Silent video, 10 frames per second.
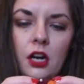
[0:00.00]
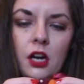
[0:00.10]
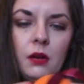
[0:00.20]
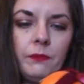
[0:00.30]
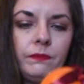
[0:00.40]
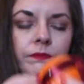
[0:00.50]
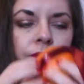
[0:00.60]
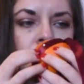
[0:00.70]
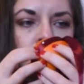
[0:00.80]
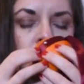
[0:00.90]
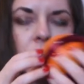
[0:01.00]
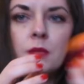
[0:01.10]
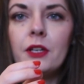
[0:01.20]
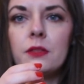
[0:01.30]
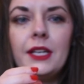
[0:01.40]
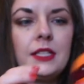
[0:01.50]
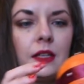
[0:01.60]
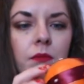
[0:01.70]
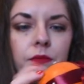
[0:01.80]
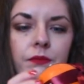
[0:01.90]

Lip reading: It smells amazing.